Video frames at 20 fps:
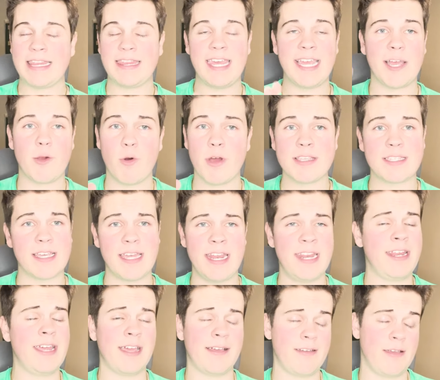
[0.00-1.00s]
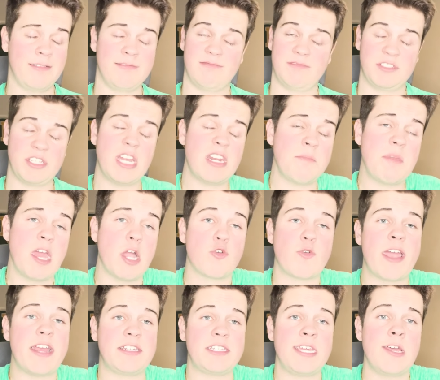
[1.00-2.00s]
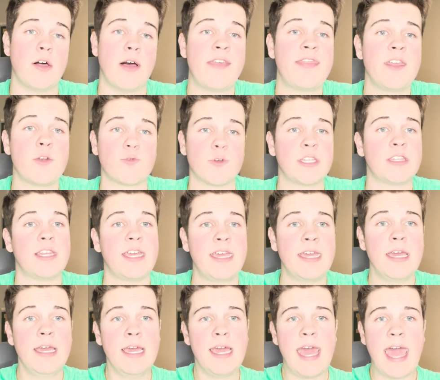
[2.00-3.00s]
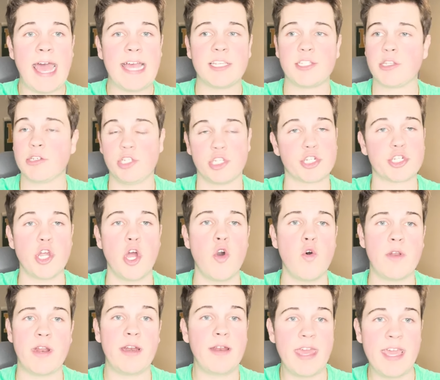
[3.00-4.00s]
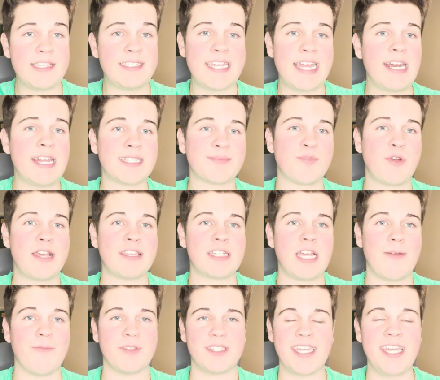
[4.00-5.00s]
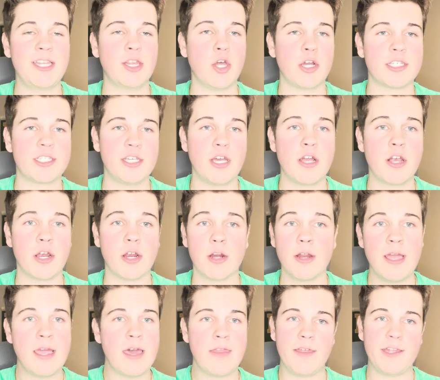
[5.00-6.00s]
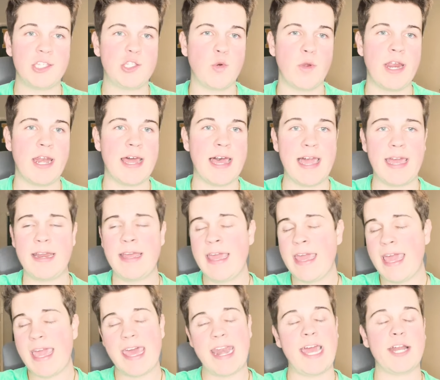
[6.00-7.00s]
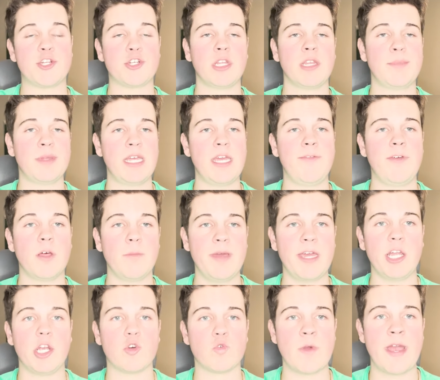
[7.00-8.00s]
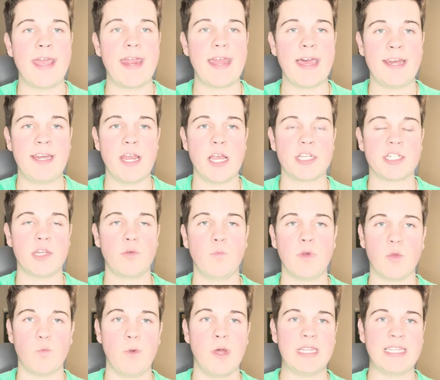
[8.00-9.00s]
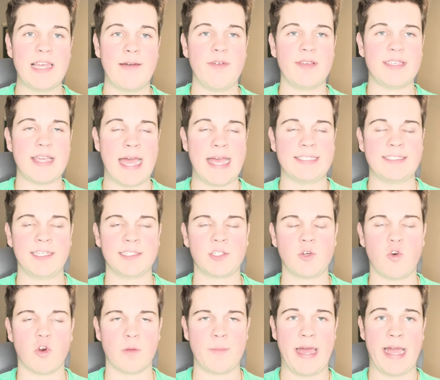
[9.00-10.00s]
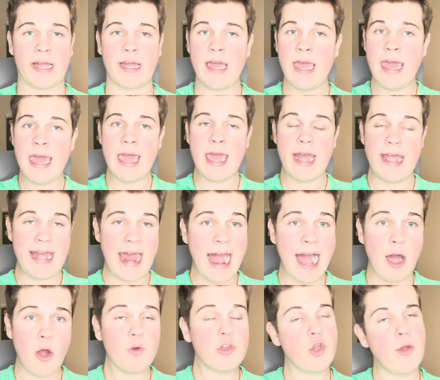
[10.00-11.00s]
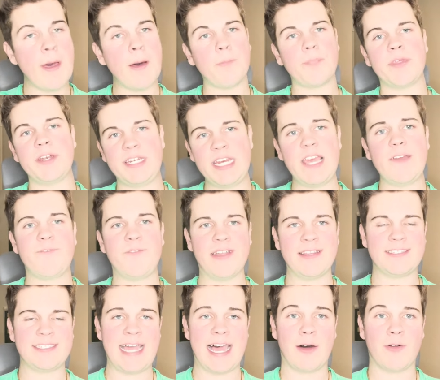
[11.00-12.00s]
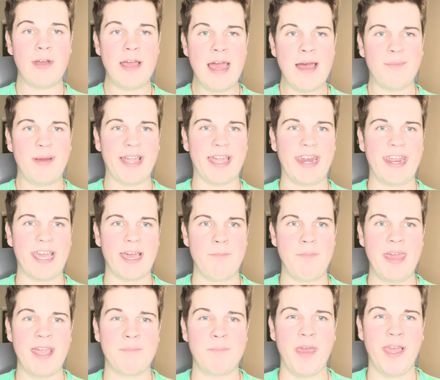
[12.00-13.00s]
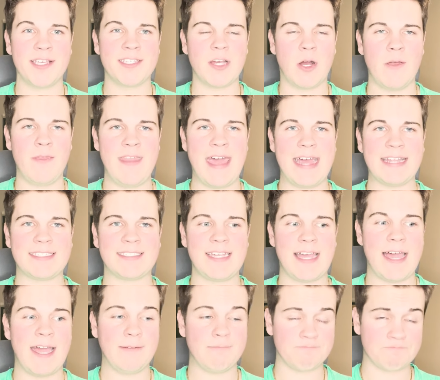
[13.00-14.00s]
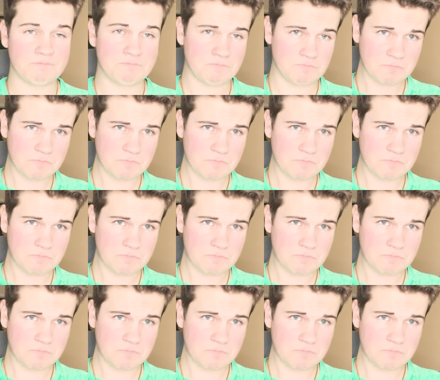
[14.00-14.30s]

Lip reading: I think was going to be a great deal. I think Ridley has shown, and he said in his press conference, he looks younger than 29, and I truly believe he'll be a great addition with Will Levis as his quarterback. Now you help the defense out by getting a big piece on that sign